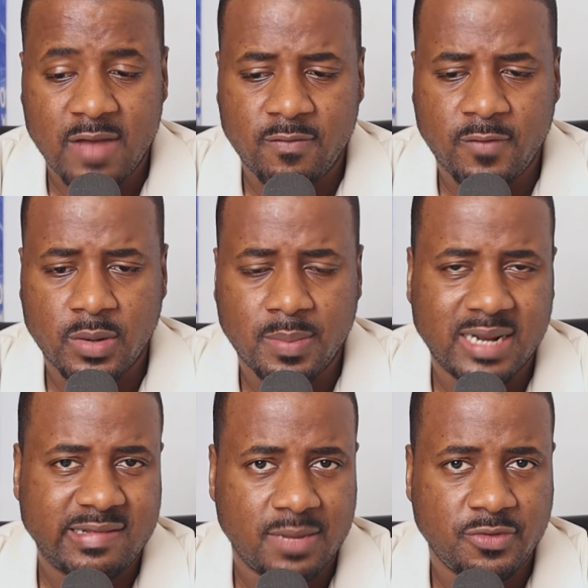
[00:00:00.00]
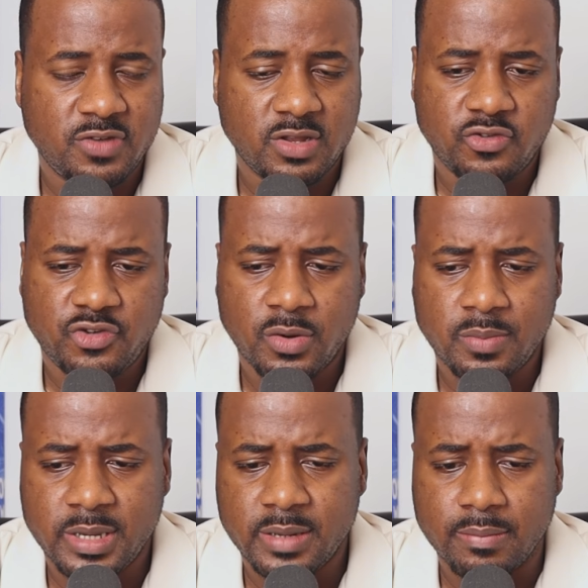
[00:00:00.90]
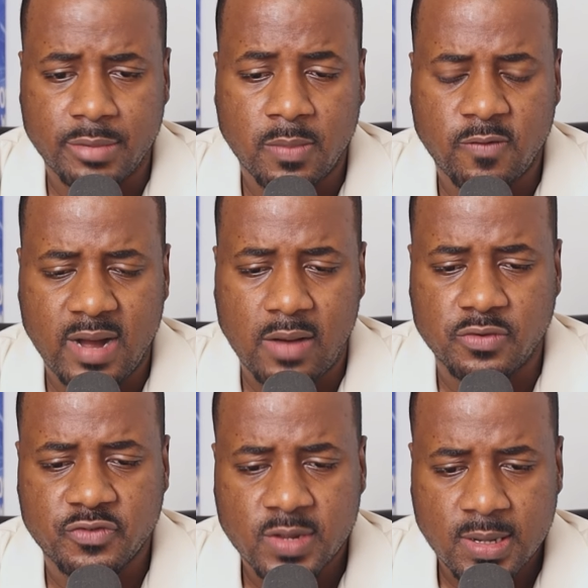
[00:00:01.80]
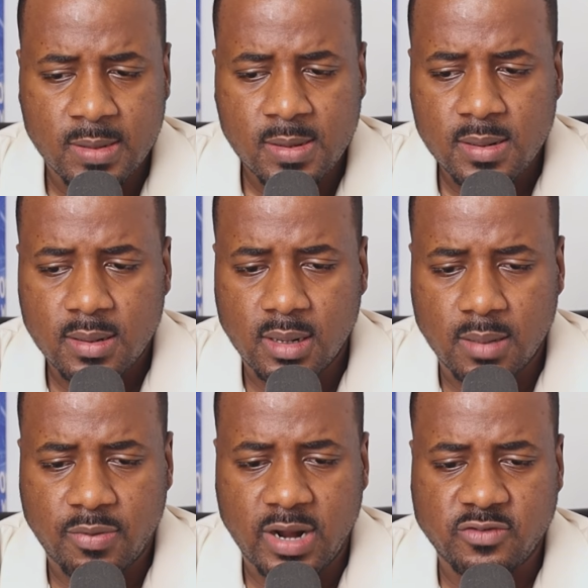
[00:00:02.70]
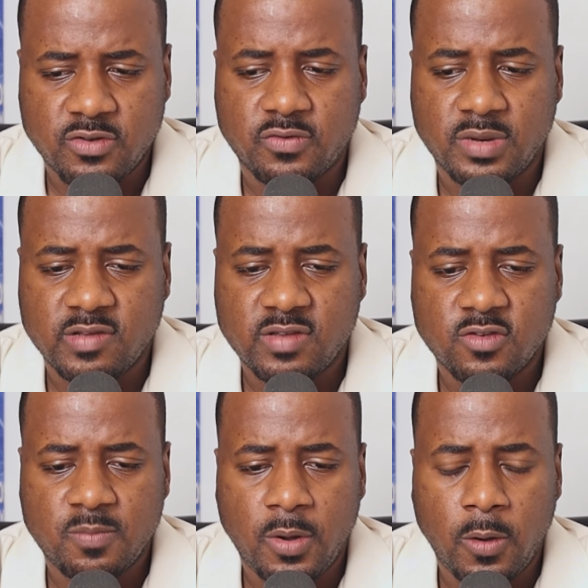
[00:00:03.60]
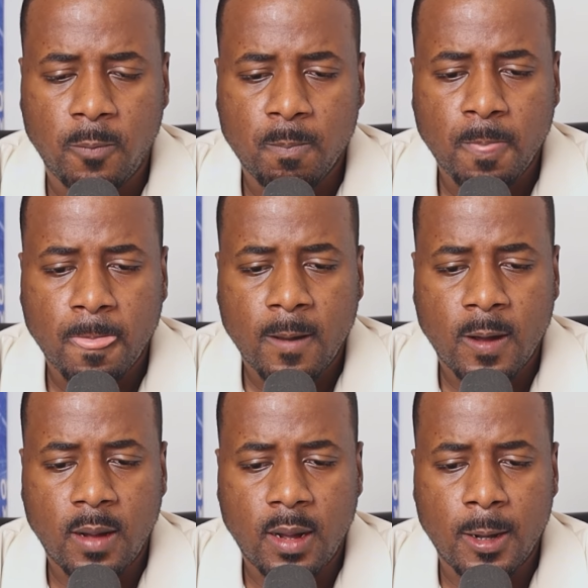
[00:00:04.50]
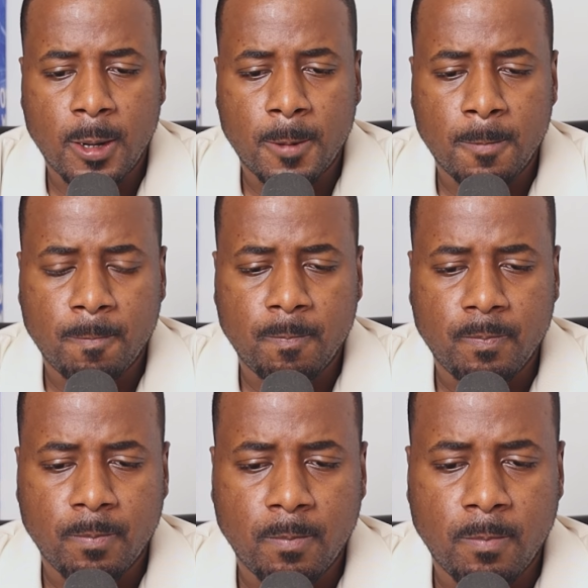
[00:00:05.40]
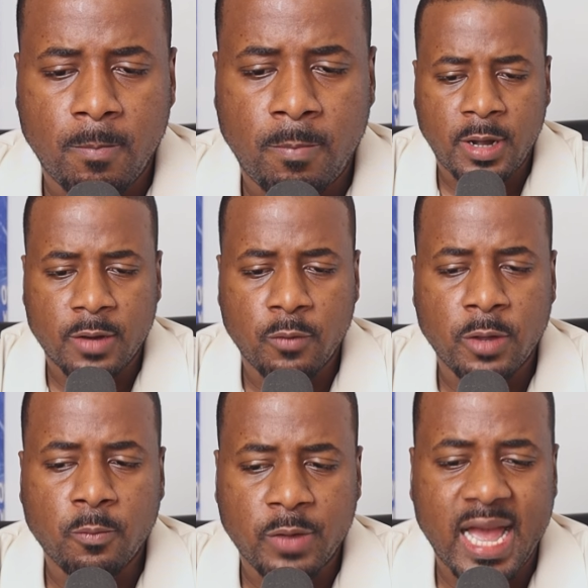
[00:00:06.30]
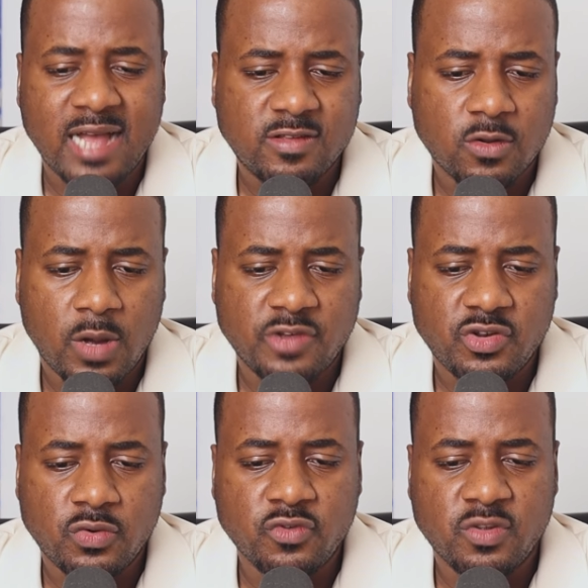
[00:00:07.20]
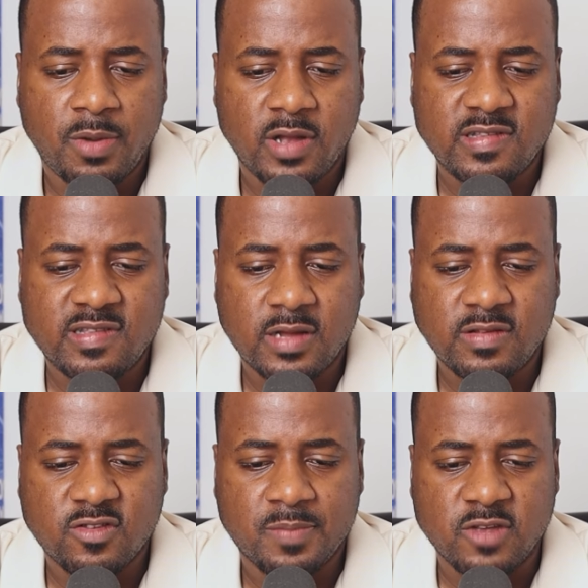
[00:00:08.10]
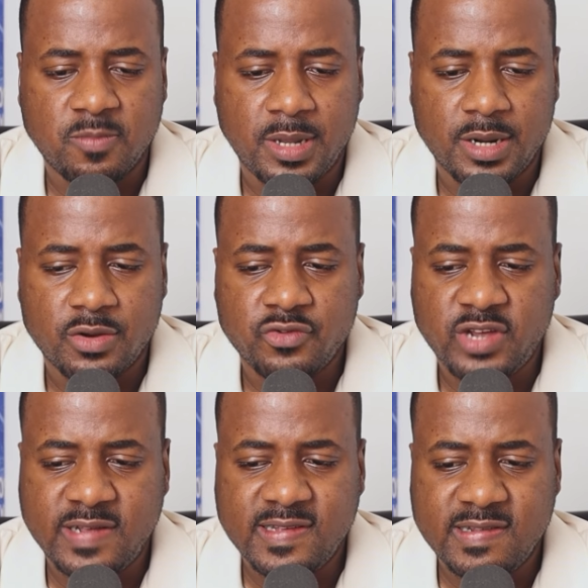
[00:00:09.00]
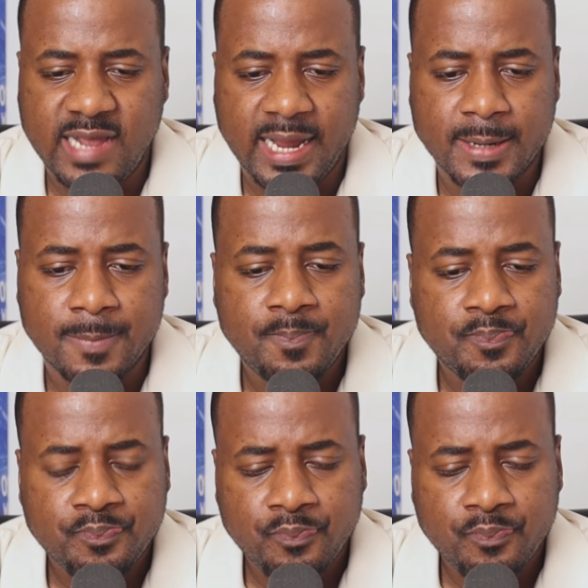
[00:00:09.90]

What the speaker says: you haven't voted. By the time you see this show, it'd be a number of hours prior to us releasing this poll. But we asked the question, who's the Boston Celtics best player, Jason Tatum